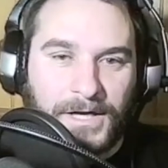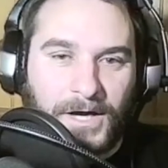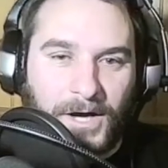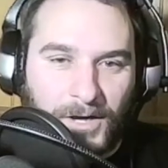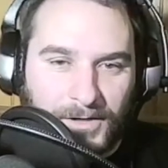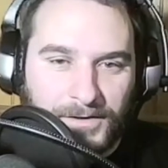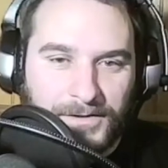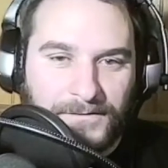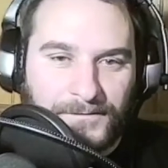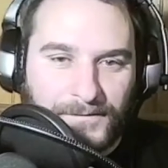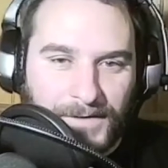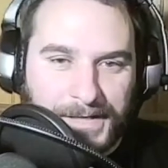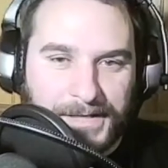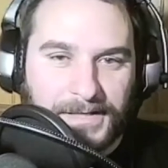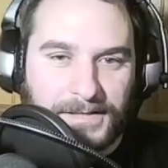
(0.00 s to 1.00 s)
are the
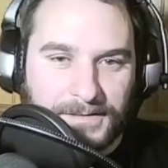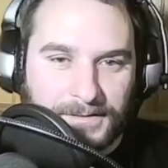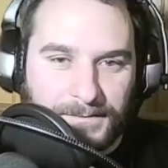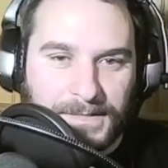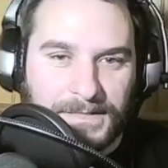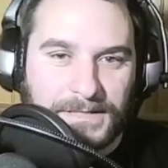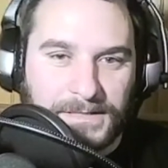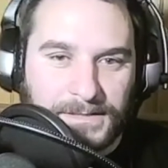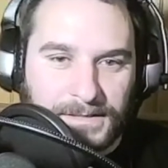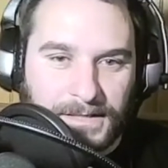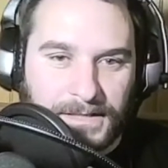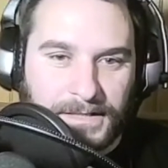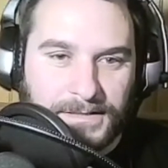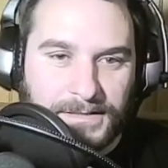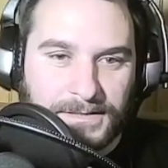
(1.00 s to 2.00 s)
Vikings missing
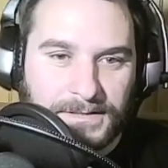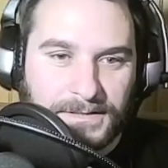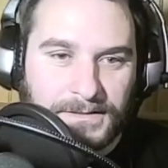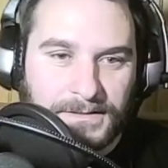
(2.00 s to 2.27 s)
Diggs?